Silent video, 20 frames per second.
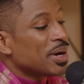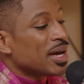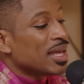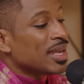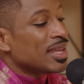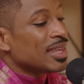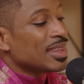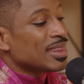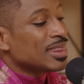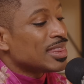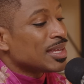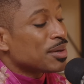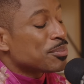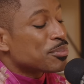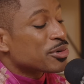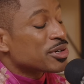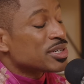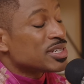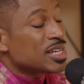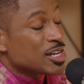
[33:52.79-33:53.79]
But the
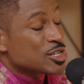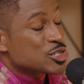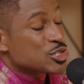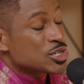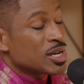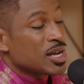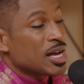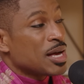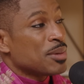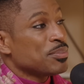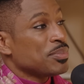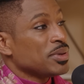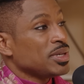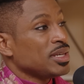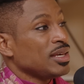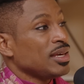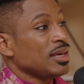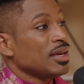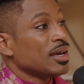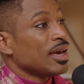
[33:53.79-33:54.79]
production
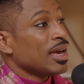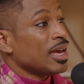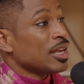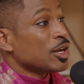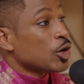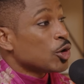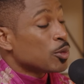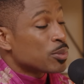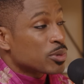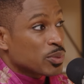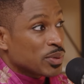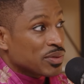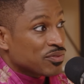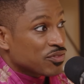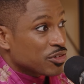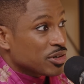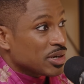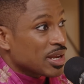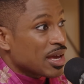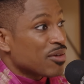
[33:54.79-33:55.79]
company and Oprah
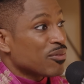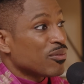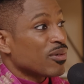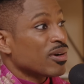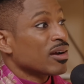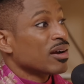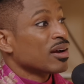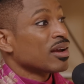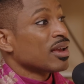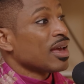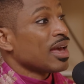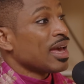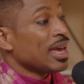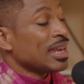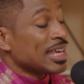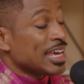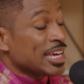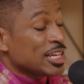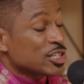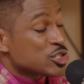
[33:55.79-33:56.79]
Winfrey Network
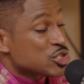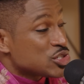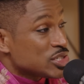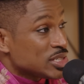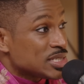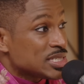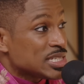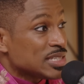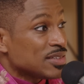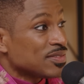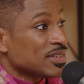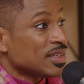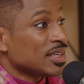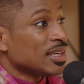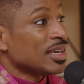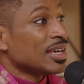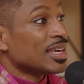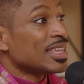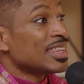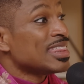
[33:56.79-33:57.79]
and
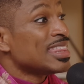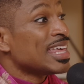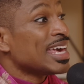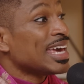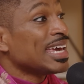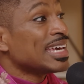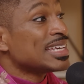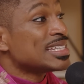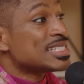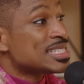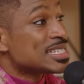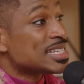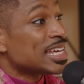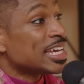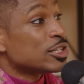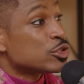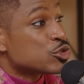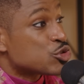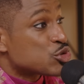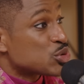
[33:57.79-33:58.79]
HGTV, they
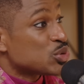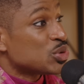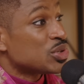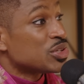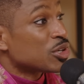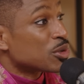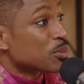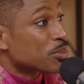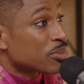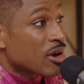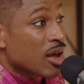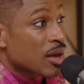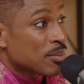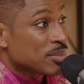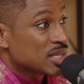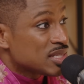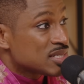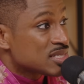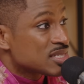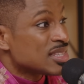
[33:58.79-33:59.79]
stayed true to their
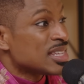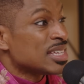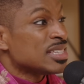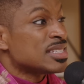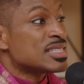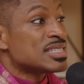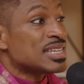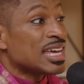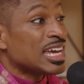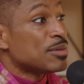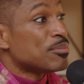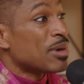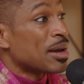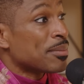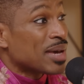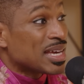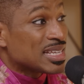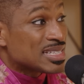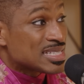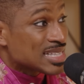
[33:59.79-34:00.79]
promise. They stayed by
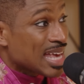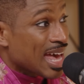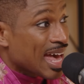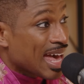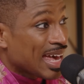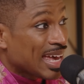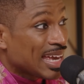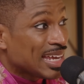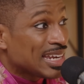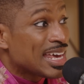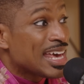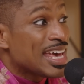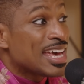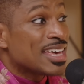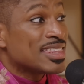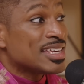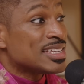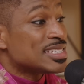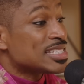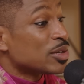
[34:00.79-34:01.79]
my side.
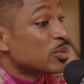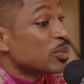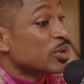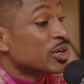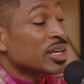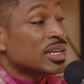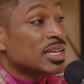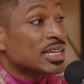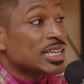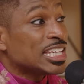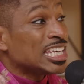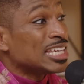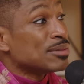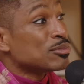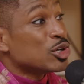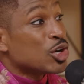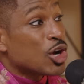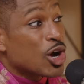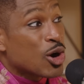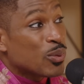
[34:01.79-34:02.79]
They said, we're going to
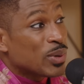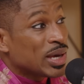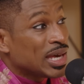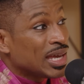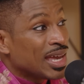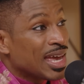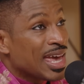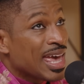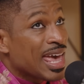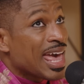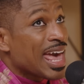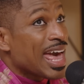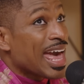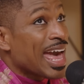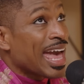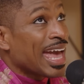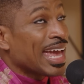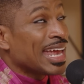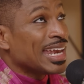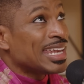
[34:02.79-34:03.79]
keep going.
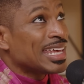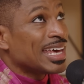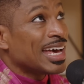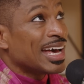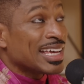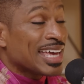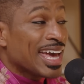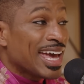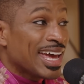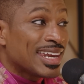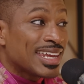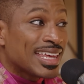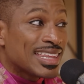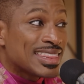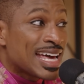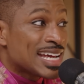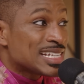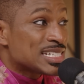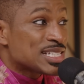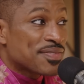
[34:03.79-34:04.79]
And again,
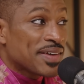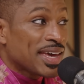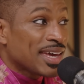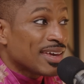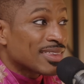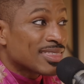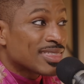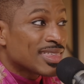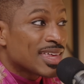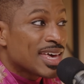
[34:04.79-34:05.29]
that's faith.